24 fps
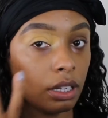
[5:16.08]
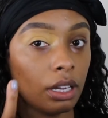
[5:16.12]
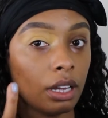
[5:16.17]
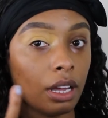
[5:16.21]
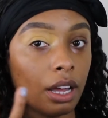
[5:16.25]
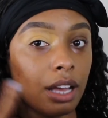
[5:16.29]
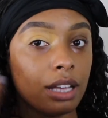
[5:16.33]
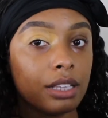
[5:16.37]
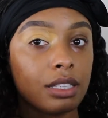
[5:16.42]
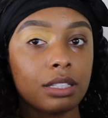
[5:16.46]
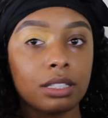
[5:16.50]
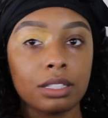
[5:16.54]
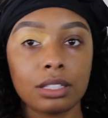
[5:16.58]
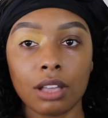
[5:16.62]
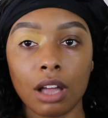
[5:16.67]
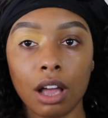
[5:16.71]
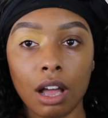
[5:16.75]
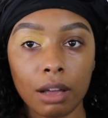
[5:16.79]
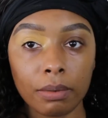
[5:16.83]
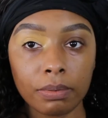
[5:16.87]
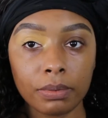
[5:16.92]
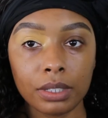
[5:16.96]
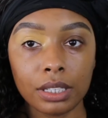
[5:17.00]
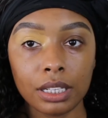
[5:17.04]
I
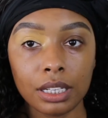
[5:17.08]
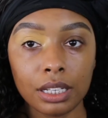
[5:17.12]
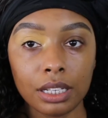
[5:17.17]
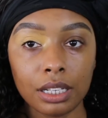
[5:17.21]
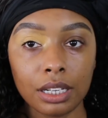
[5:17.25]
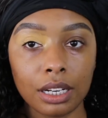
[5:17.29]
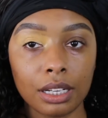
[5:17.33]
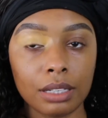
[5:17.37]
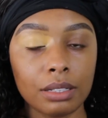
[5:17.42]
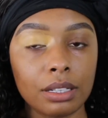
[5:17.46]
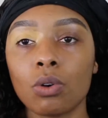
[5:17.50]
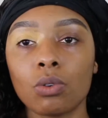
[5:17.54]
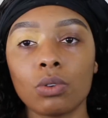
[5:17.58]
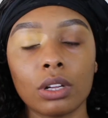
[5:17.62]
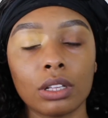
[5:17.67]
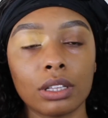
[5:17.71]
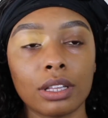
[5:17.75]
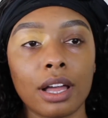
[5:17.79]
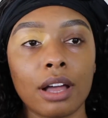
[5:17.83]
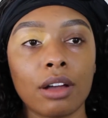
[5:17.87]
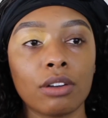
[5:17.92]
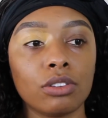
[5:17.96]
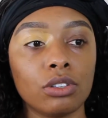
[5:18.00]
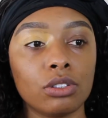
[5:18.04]
stopped it, it won't
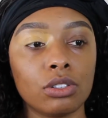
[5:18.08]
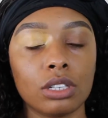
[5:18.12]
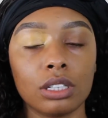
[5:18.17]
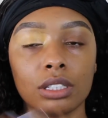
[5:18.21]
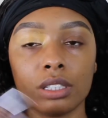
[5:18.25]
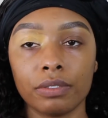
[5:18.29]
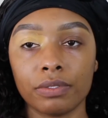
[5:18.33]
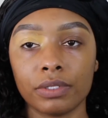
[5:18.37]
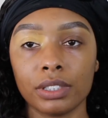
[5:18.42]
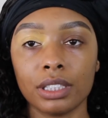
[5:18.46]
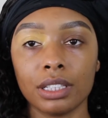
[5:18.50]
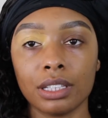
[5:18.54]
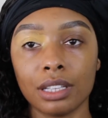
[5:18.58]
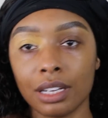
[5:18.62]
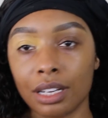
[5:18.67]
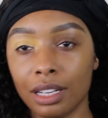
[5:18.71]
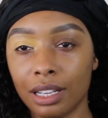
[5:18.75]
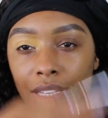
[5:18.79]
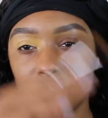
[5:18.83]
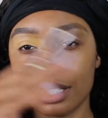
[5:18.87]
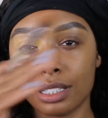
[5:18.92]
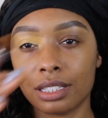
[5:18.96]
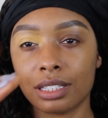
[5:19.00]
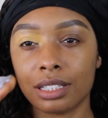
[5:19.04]
allow you to lift the lid
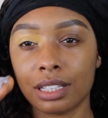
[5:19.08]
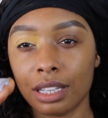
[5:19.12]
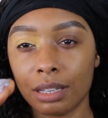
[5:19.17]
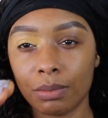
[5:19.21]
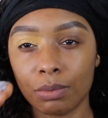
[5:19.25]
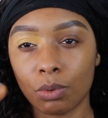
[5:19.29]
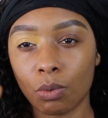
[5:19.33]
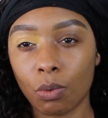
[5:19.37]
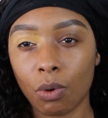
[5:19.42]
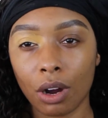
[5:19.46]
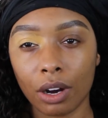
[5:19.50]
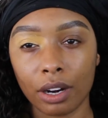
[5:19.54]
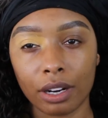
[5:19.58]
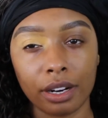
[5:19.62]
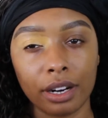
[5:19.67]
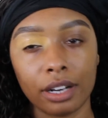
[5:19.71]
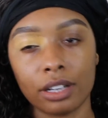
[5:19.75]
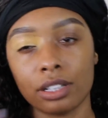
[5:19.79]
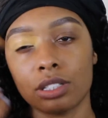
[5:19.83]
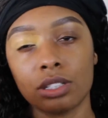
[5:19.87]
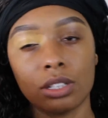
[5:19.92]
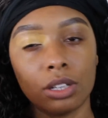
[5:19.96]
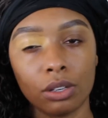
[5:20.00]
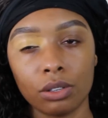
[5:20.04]
and just keep the water there,
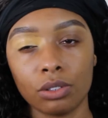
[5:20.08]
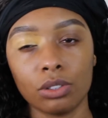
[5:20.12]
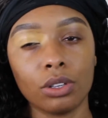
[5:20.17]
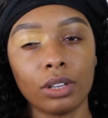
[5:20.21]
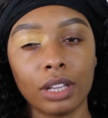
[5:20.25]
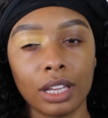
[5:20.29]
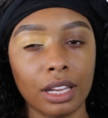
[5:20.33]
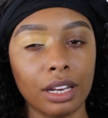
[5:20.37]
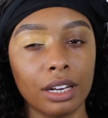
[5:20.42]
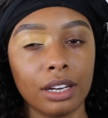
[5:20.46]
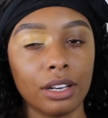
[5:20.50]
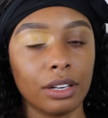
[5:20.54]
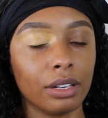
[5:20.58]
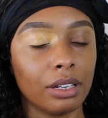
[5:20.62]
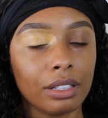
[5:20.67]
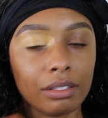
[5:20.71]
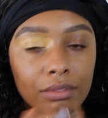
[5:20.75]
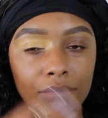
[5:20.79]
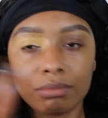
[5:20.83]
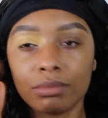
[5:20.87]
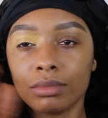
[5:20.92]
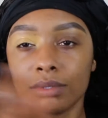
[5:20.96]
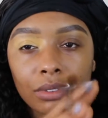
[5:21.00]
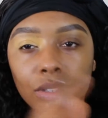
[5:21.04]
so you can,
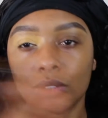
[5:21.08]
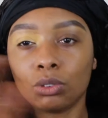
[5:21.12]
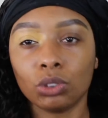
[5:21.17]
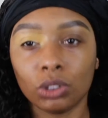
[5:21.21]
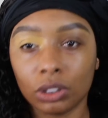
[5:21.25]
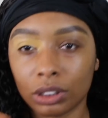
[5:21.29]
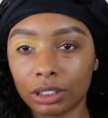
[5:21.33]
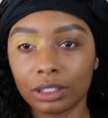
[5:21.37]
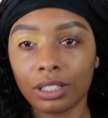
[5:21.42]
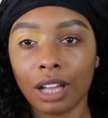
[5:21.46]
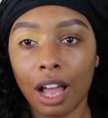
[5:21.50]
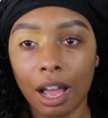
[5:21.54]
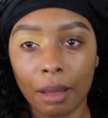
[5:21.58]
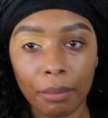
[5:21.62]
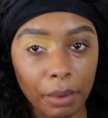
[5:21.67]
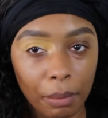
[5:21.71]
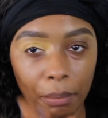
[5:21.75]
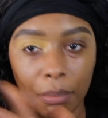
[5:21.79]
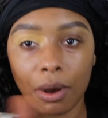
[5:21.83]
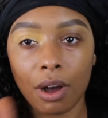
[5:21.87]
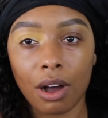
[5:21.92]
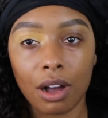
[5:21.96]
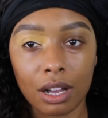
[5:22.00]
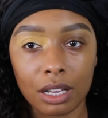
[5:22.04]
it'll just stop and
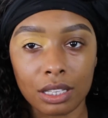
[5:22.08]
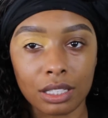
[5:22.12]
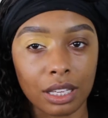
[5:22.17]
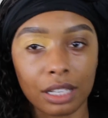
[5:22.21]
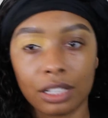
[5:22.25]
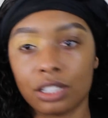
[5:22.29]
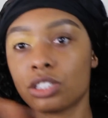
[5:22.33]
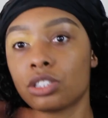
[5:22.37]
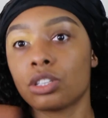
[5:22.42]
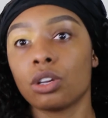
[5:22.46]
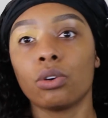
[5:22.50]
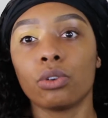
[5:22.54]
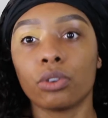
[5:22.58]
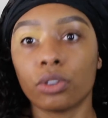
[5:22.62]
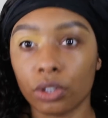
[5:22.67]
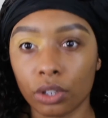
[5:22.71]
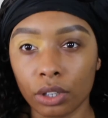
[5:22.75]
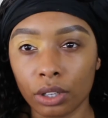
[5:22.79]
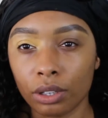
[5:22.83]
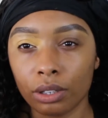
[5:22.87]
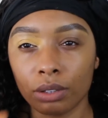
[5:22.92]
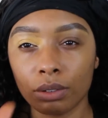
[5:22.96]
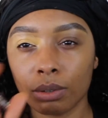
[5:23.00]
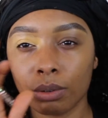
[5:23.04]
pause, like soak
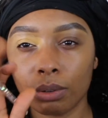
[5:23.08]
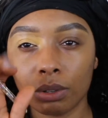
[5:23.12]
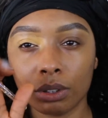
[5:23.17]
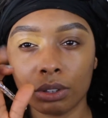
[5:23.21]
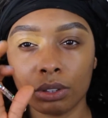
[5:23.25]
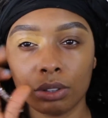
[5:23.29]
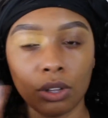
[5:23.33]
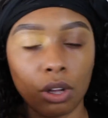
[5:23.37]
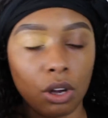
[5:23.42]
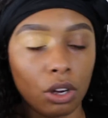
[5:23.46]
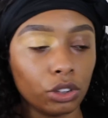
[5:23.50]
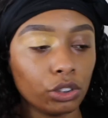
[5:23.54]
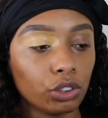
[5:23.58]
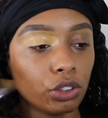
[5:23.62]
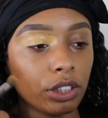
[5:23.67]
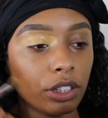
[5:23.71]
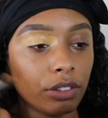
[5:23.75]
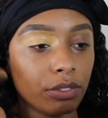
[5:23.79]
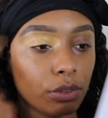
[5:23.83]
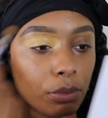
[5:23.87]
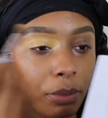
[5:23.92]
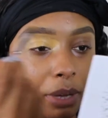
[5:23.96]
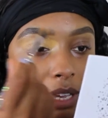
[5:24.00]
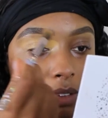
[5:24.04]
your laundry
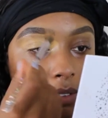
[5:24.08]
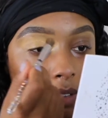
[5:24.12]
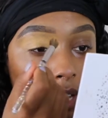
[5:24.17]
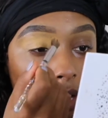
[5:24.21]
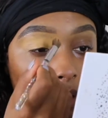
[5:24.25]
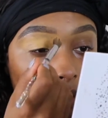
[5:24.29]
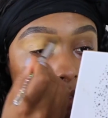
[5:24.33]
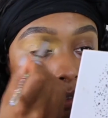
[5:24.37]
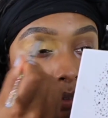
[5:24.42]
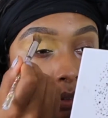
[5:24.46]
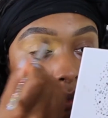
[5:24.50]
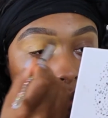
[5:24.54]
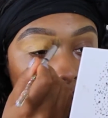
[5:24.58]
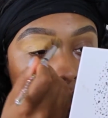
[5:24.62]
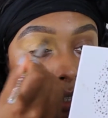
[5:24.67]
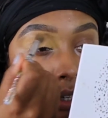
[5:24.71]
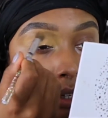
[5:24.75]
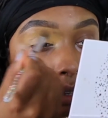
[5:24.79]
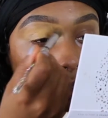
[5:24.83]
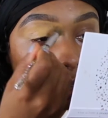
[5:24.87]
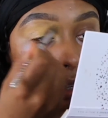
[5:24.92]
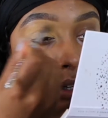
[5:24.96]
if you maybe have, you know.